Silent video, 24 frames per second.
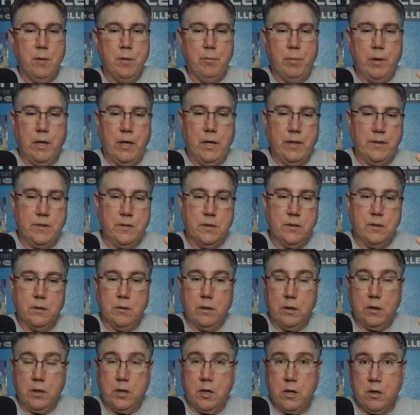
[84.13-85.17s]
But
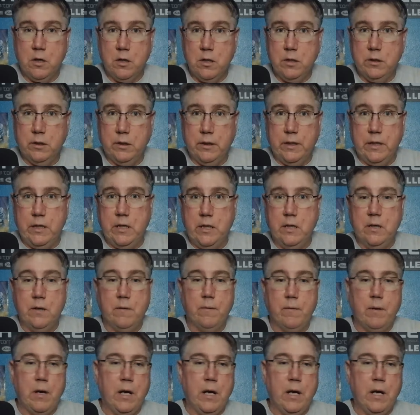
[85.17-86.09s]
currently,